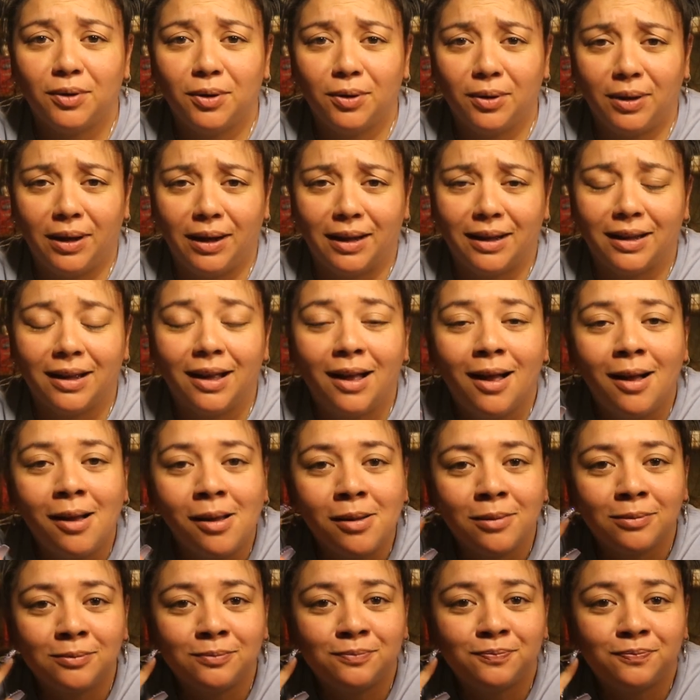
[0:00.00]
Okay.
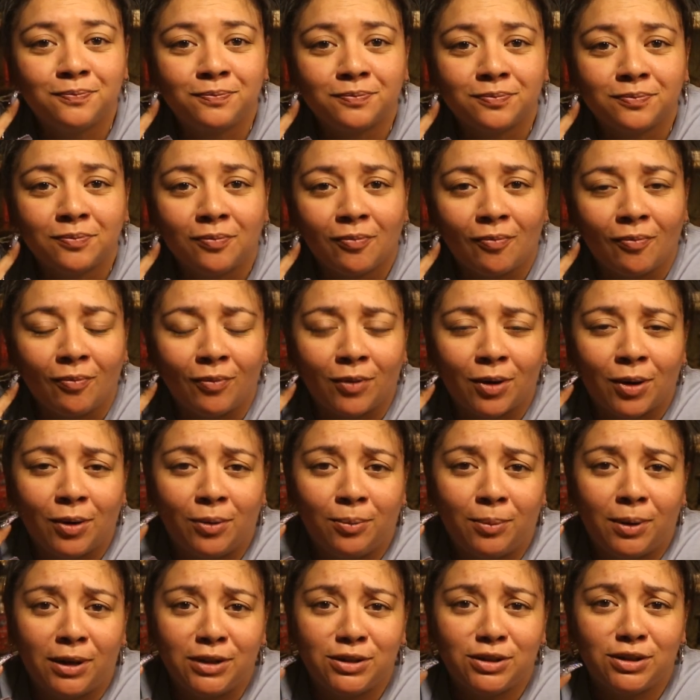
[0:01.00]

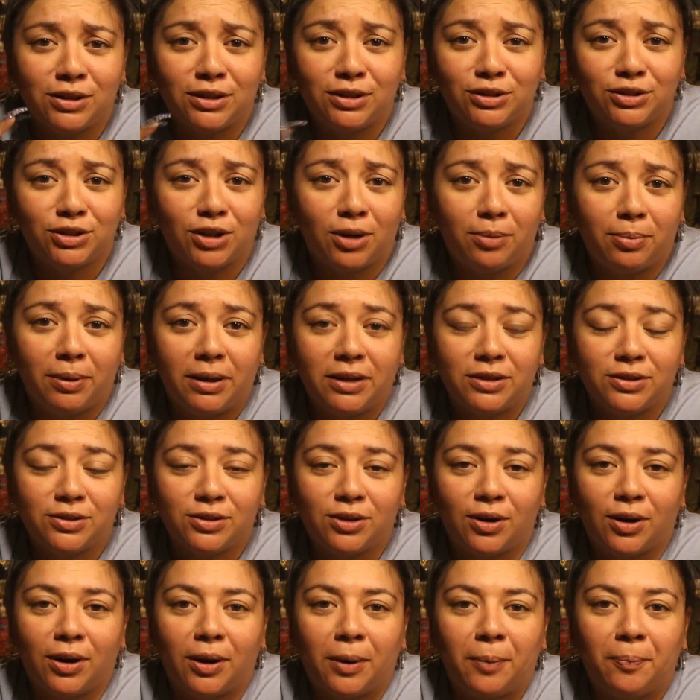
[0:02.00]
Modulant jaw pain,
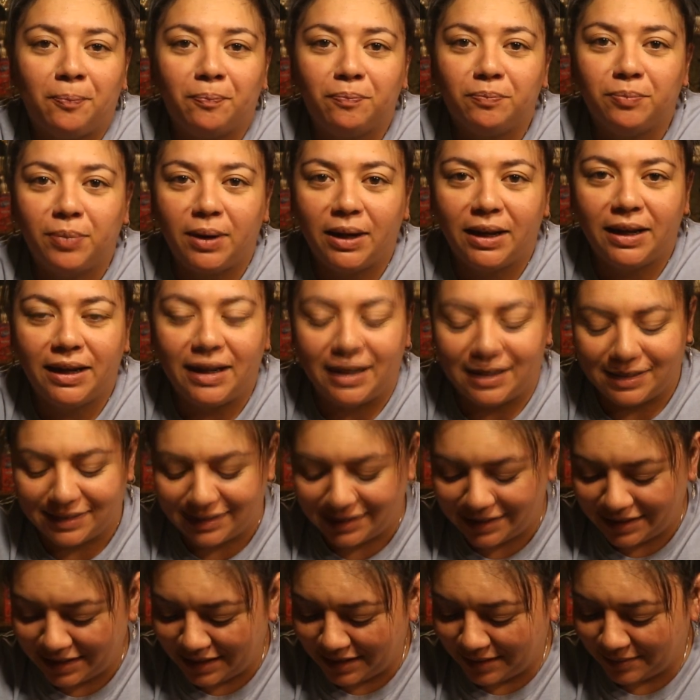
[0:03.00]
sorry. But yes,
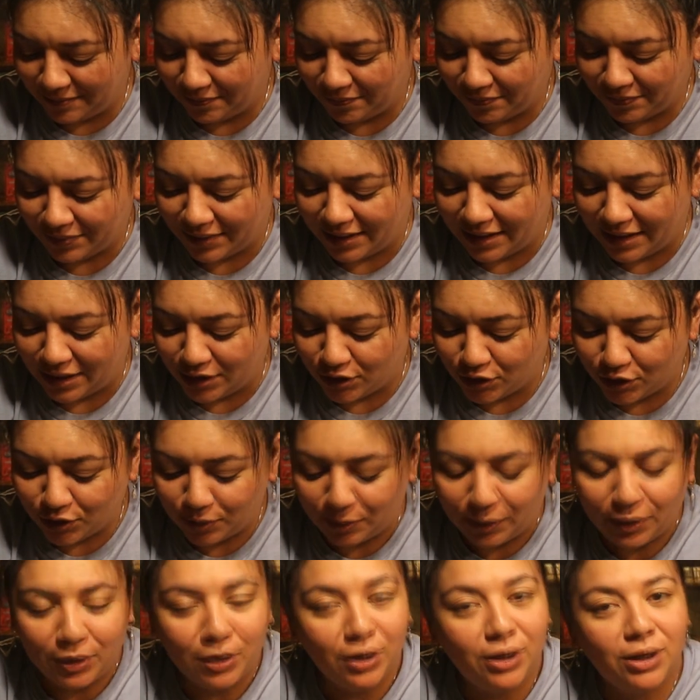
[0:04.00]

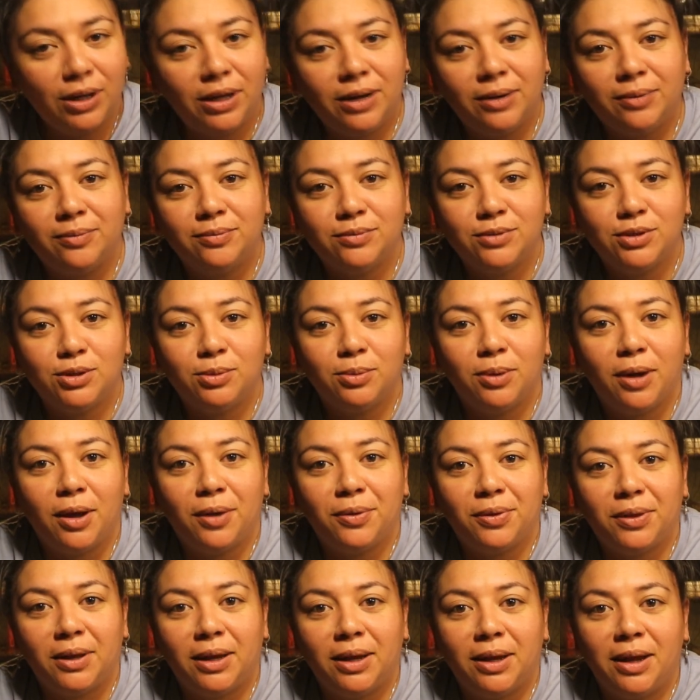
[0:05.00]
super good, super
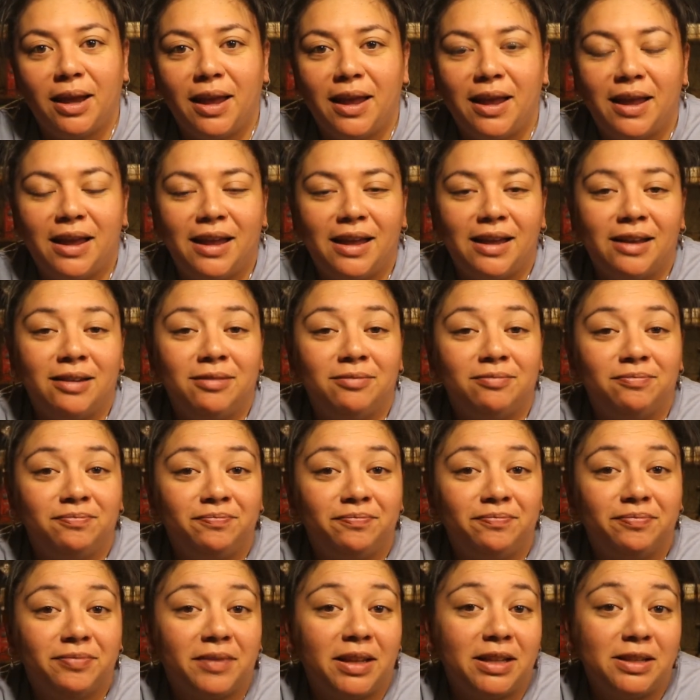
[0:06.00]
healthy, and
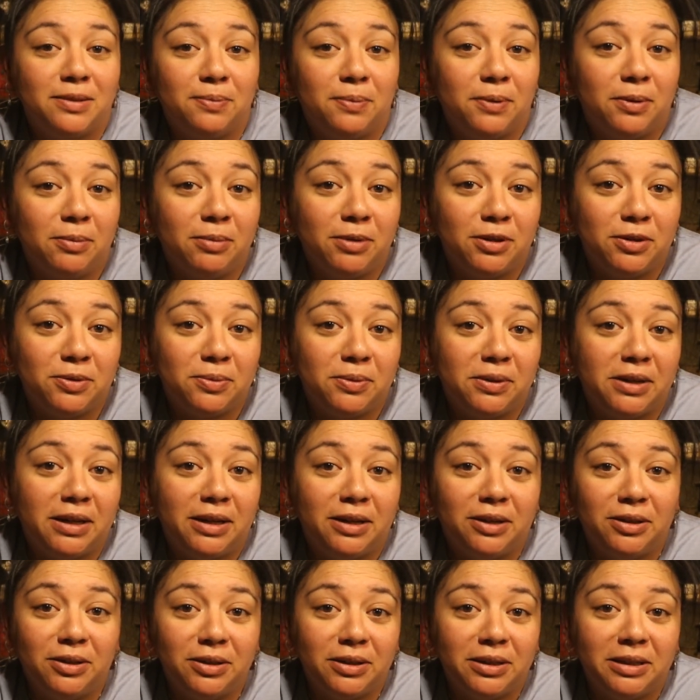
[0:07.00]
that's pretty much what
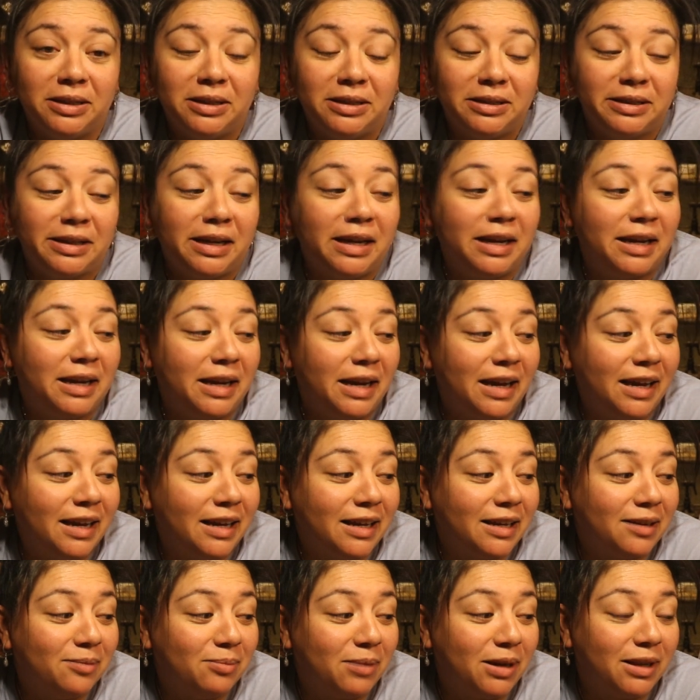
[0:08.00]
I cook in a day
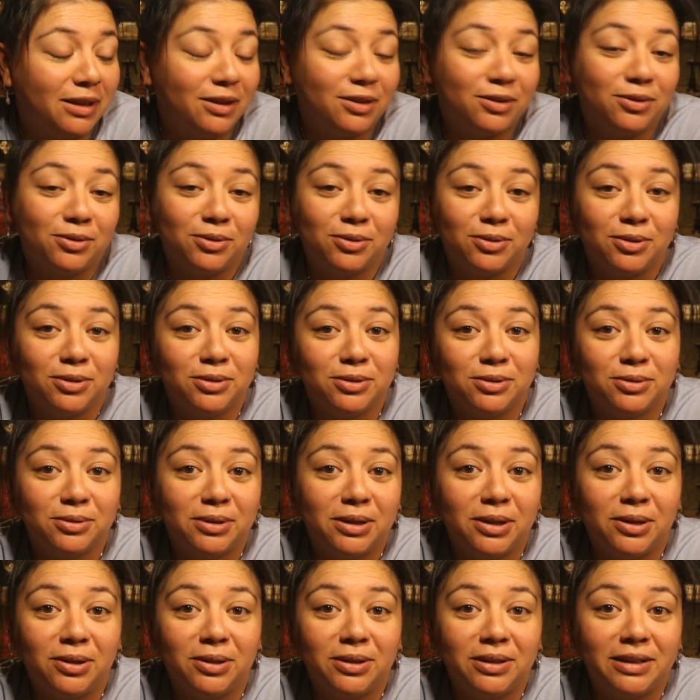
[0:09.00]
and my little
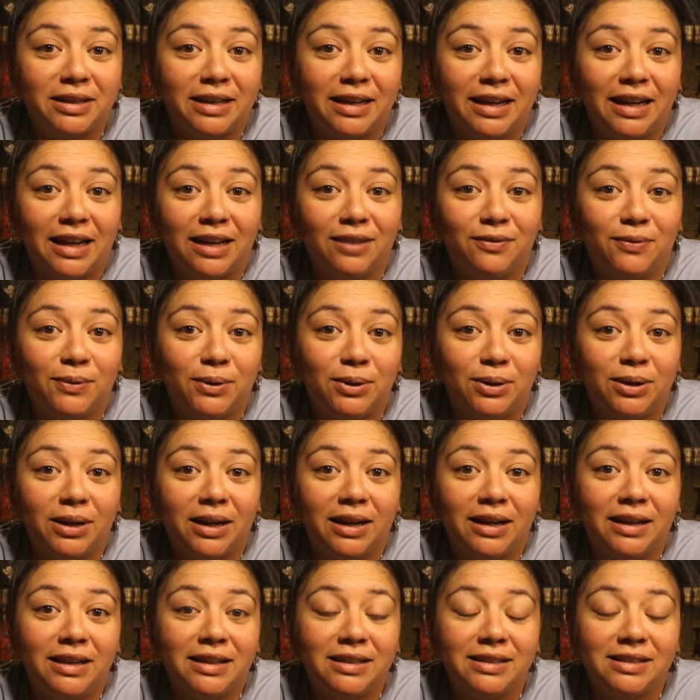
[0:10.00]
grocery haul that I had for you
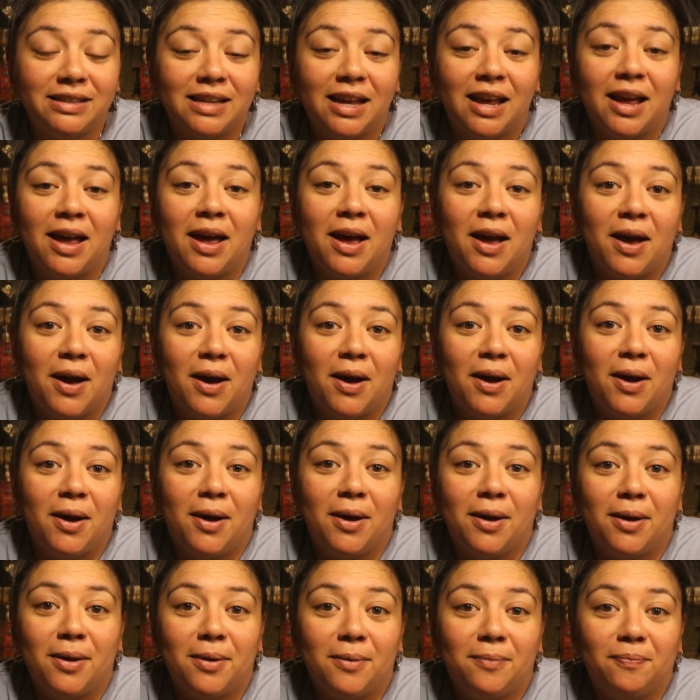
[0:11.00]
guys.
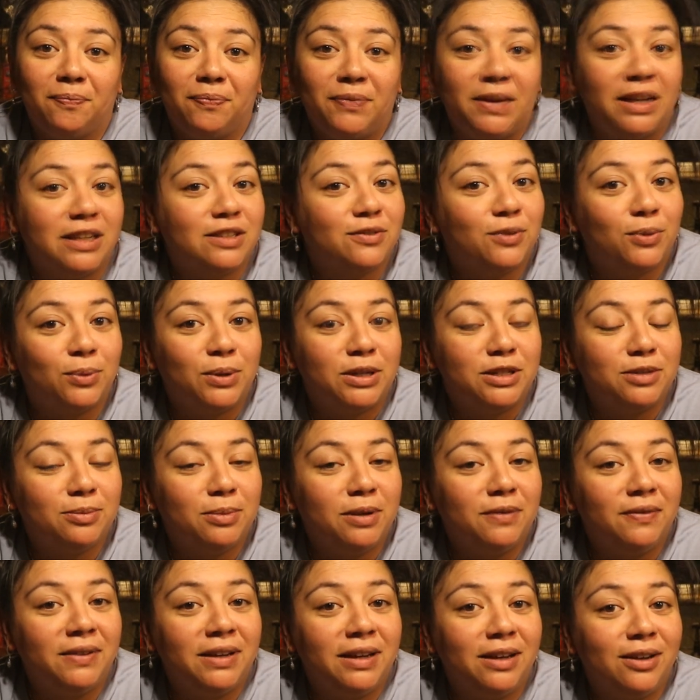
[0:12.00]
Thanks for
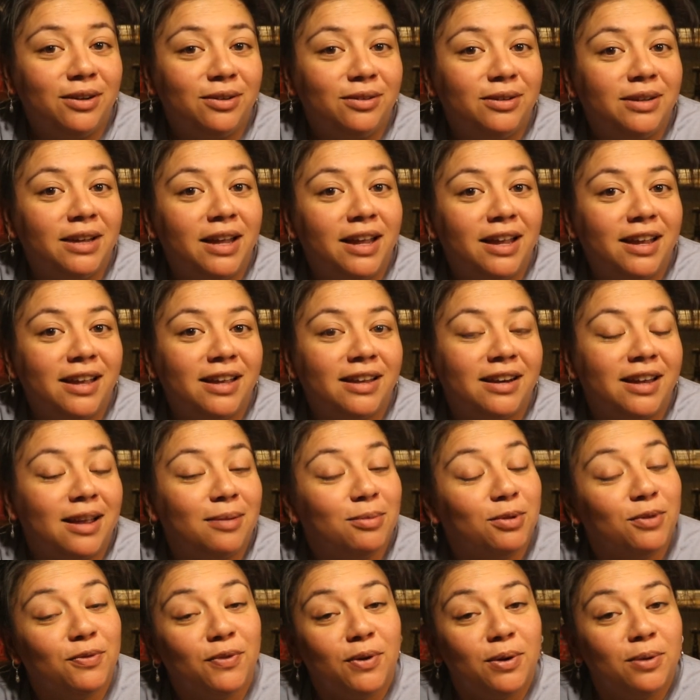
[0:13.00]
watching my video, and
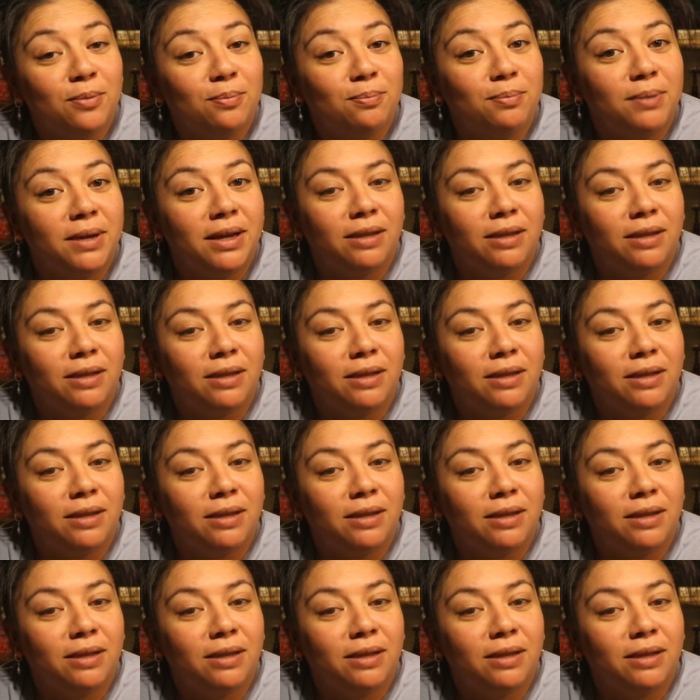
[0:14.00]
I'm your friend.